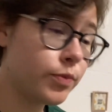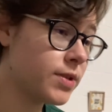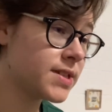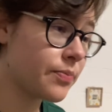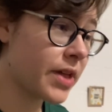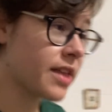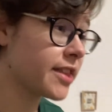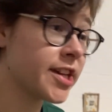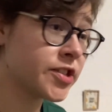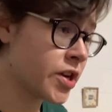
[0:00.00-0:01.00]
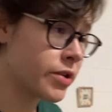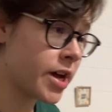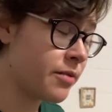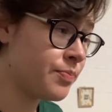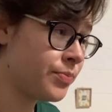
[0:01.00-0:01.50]
with something like
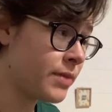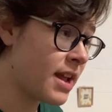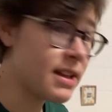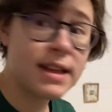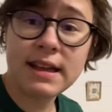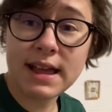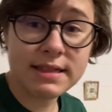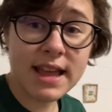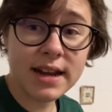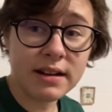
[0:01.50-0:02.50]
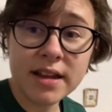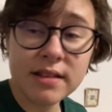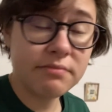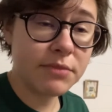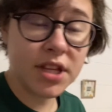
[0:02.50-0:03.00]
soda and then
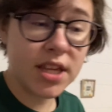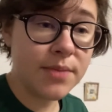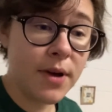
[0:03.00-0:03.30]
keep